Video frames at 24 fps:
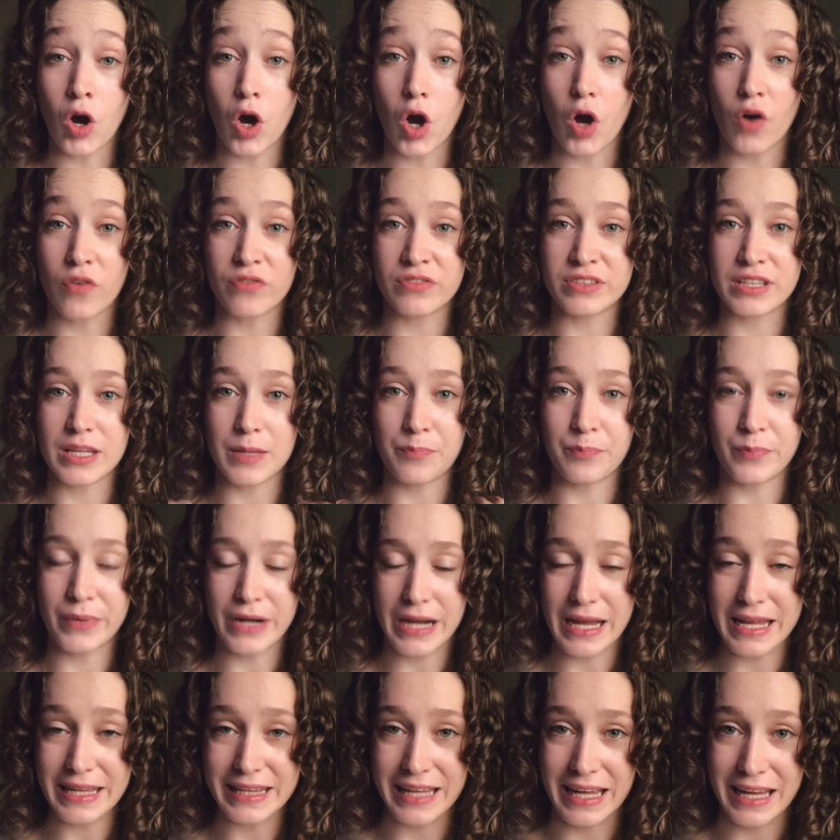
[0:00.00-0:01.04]
of the
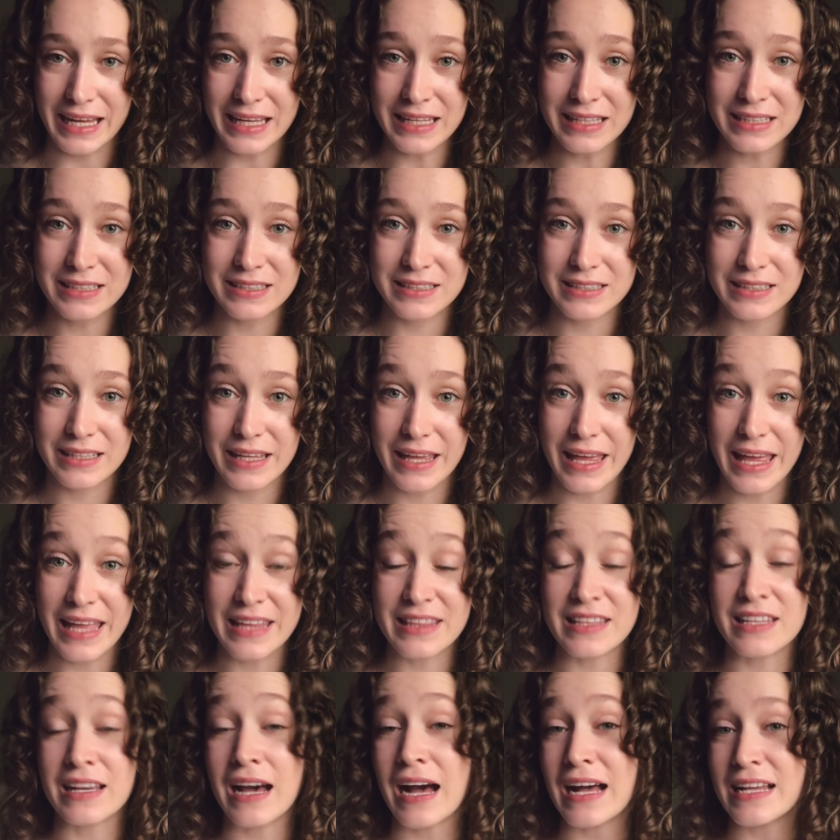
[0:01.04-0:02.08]
prana
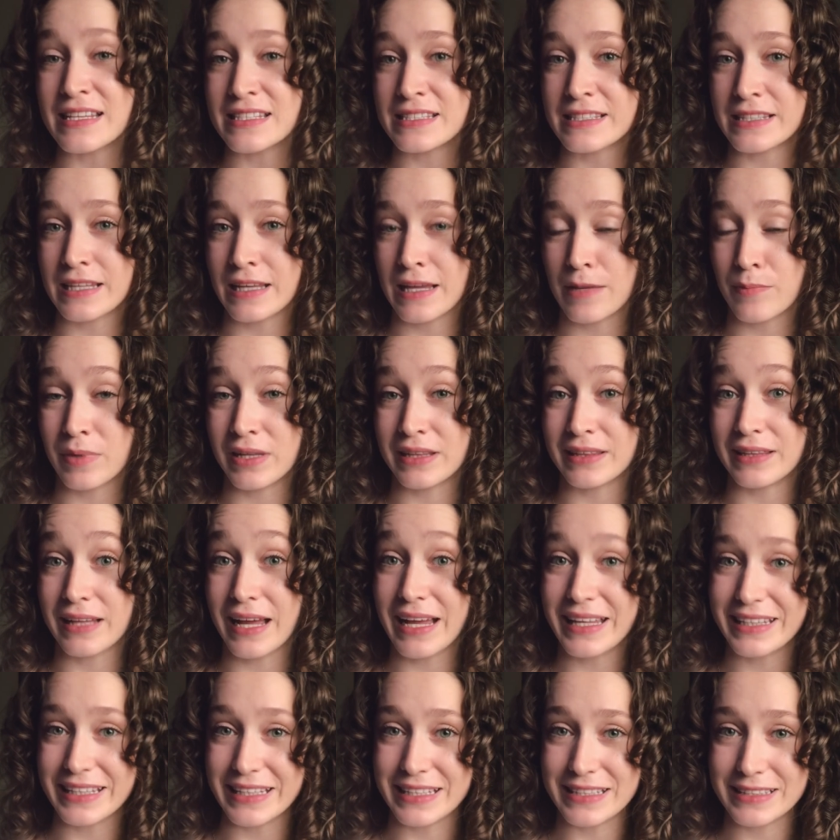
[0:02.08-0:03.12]
and the unstable
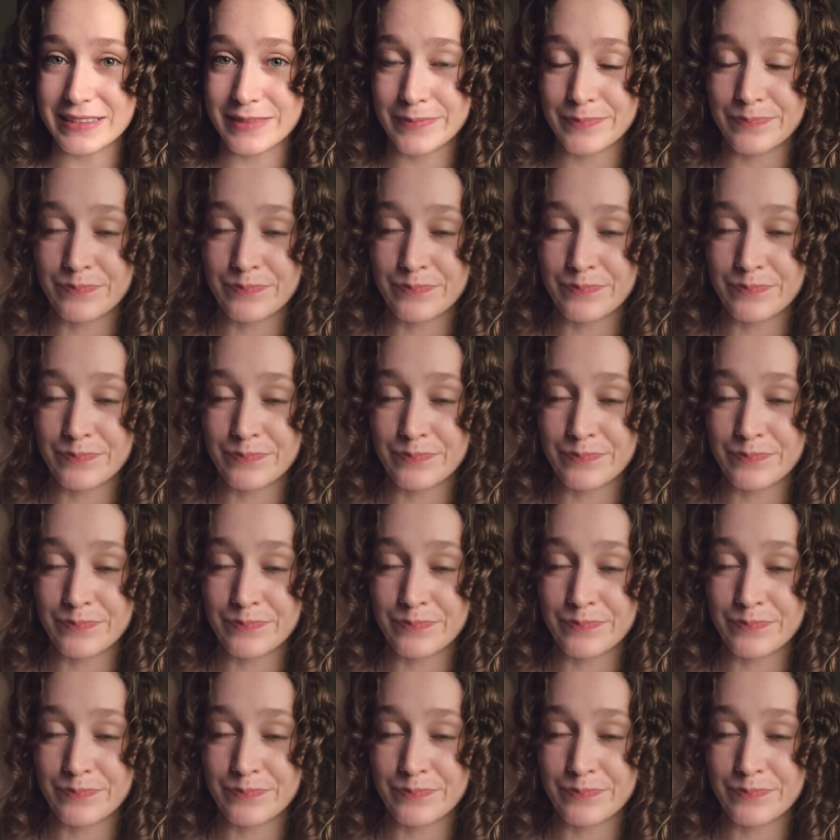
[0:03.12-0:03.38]
nadis.